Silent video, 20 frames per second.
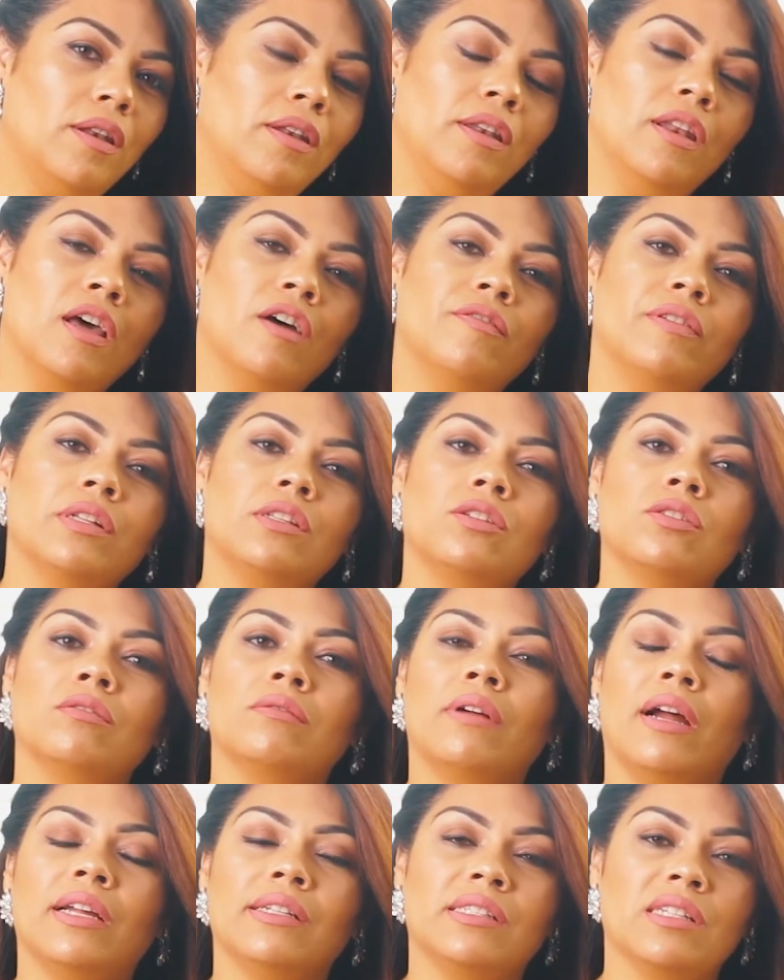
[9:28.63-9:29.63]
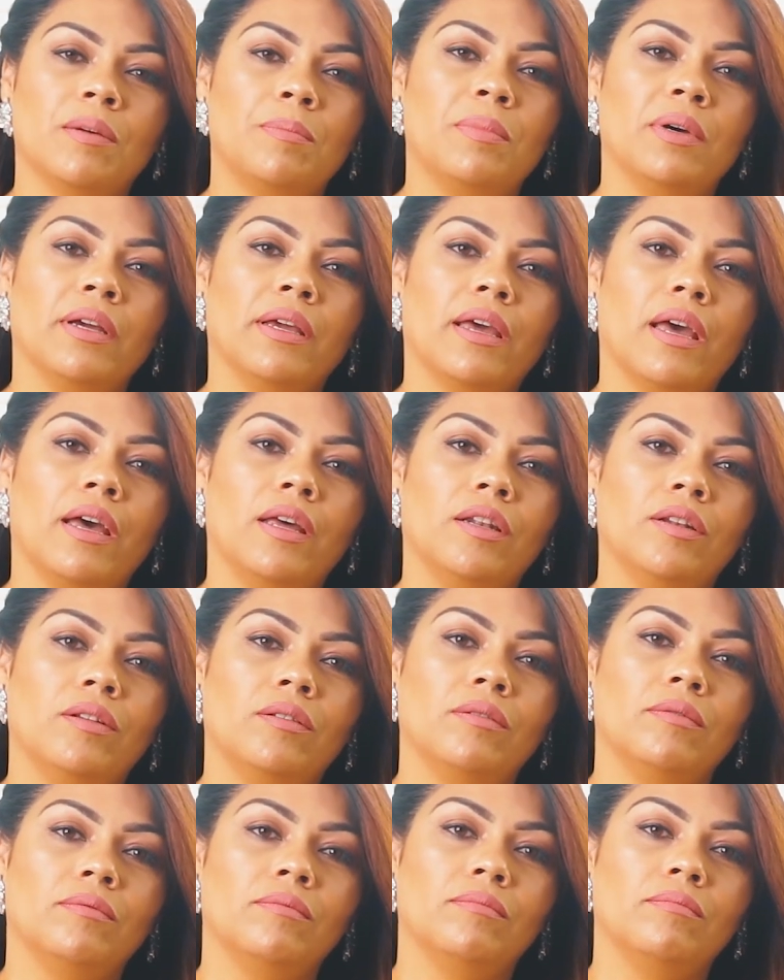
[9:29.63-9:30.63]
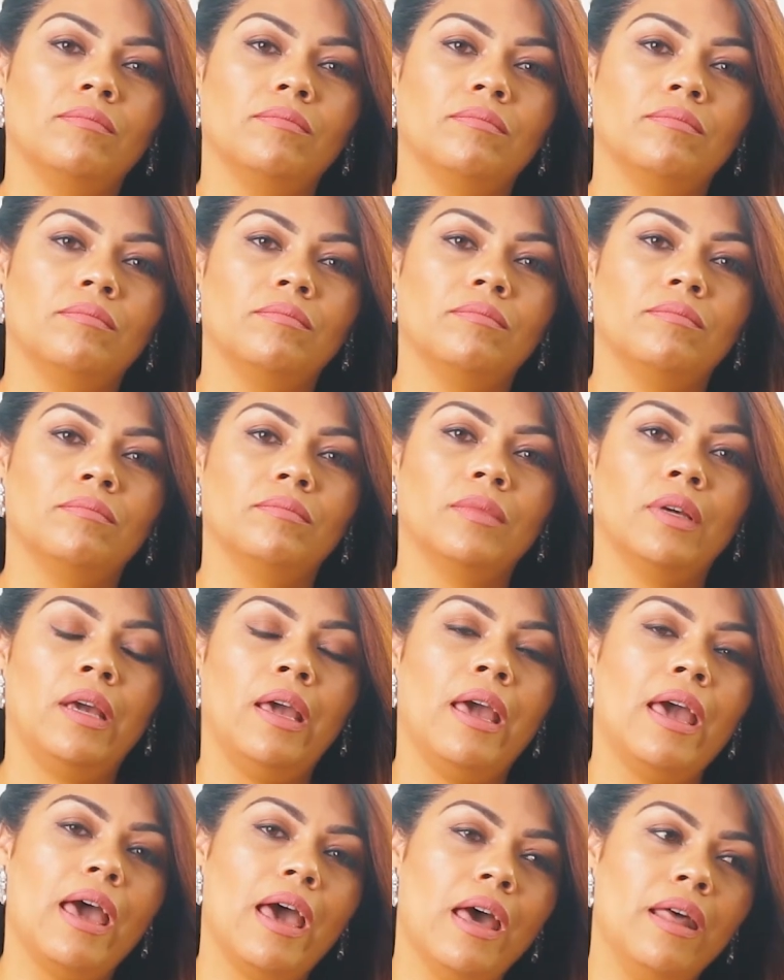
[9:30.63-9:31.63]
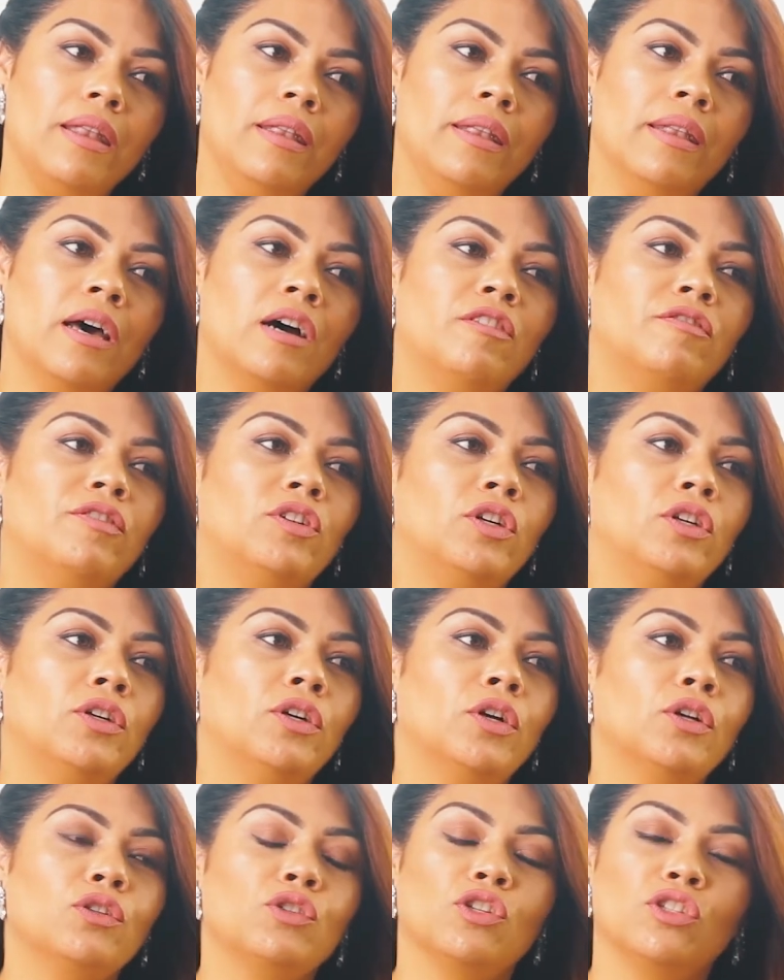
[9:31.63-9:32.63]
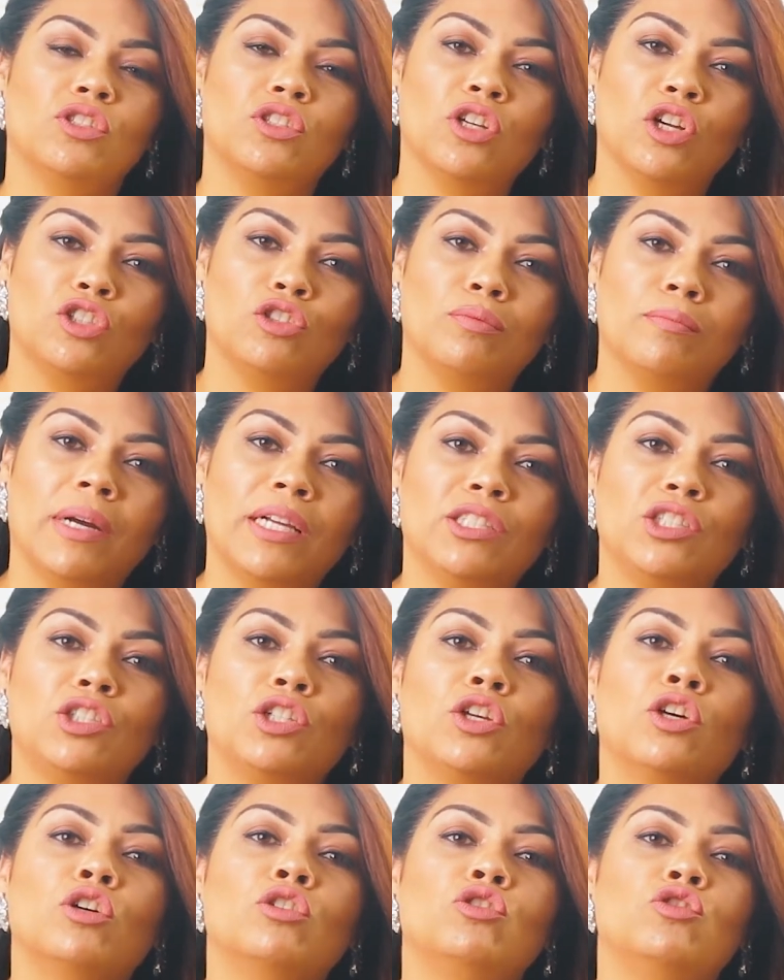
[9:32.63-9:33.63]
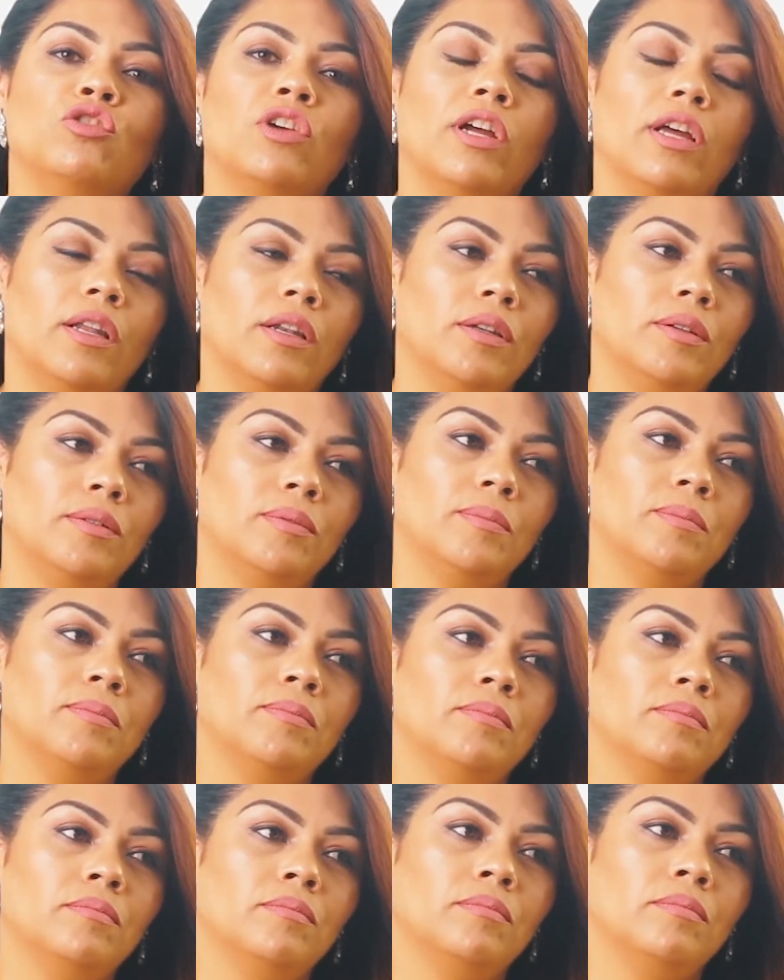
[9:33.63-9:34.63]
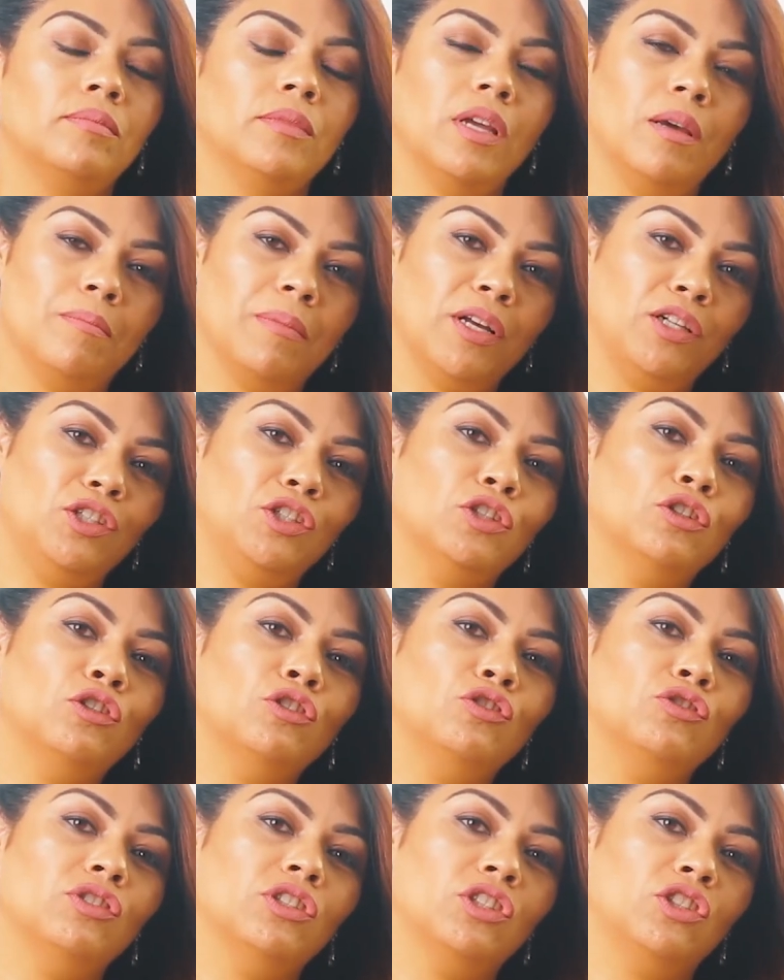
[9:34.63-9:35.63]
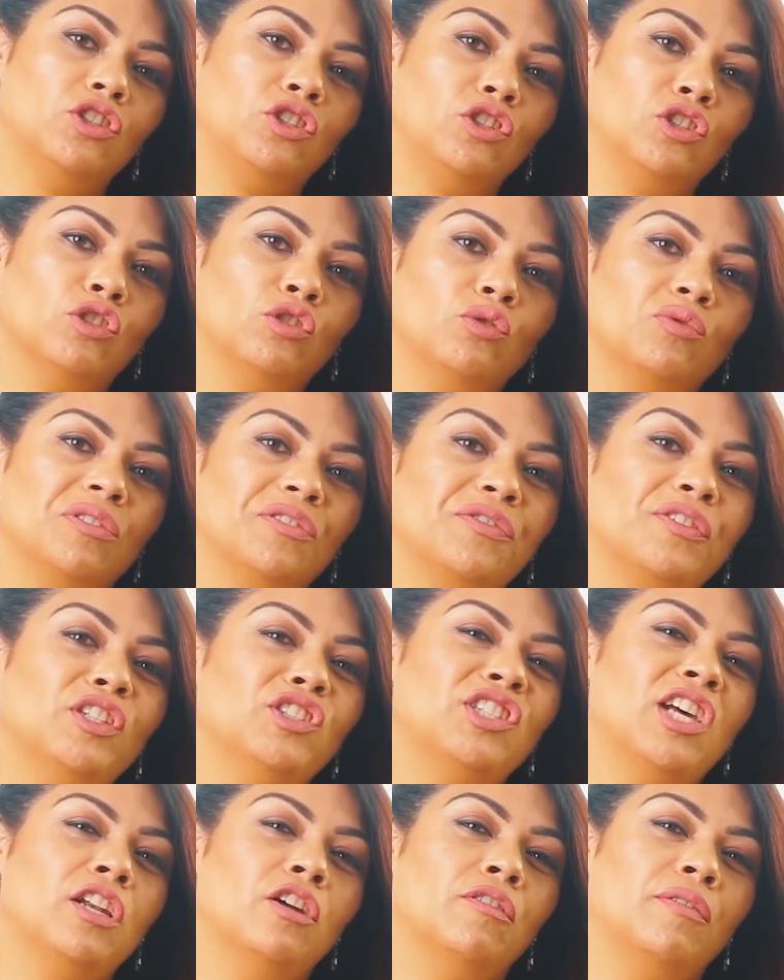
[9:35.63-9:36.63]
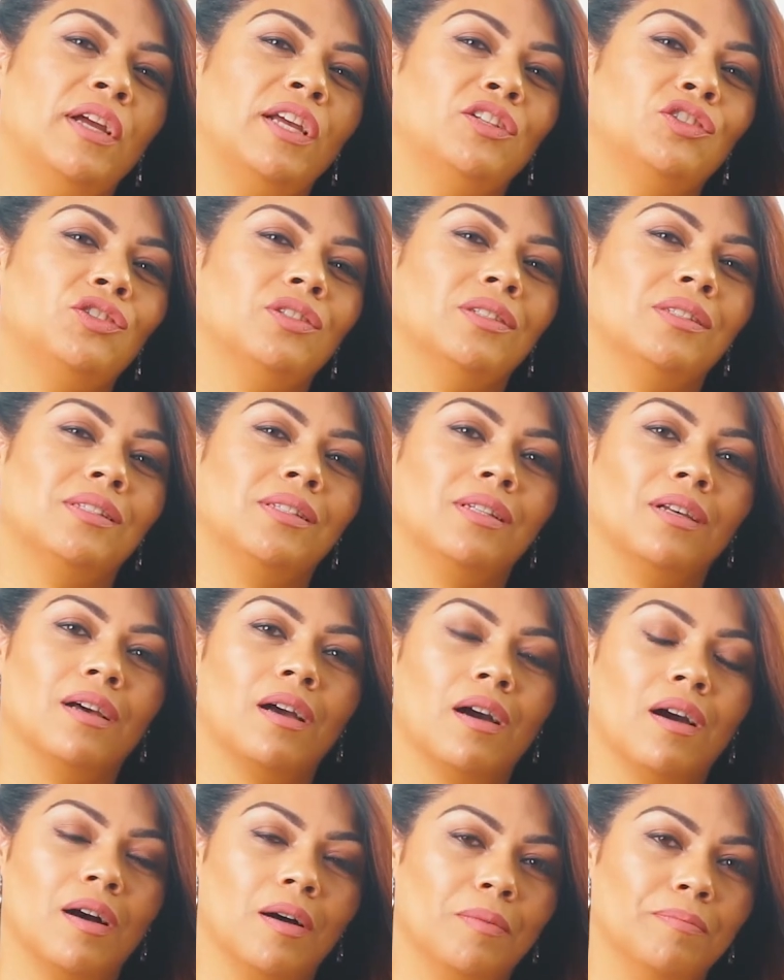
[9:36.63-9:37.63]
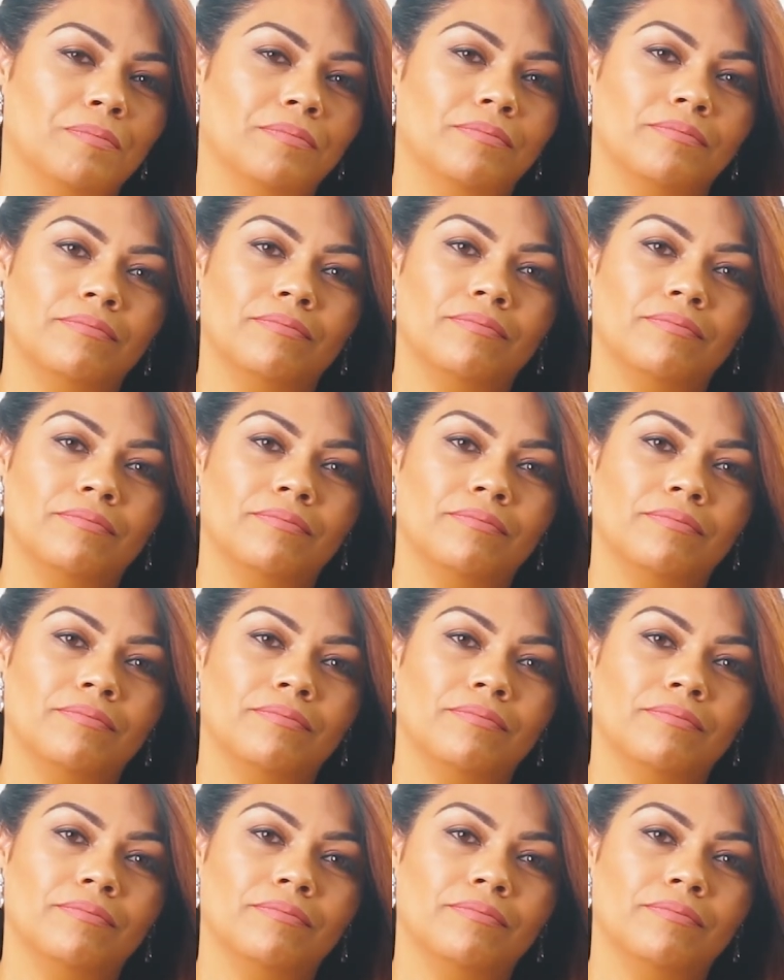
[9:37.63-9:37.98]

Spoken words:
never to rise up again, and never to touch my children and my children's children for generations to come.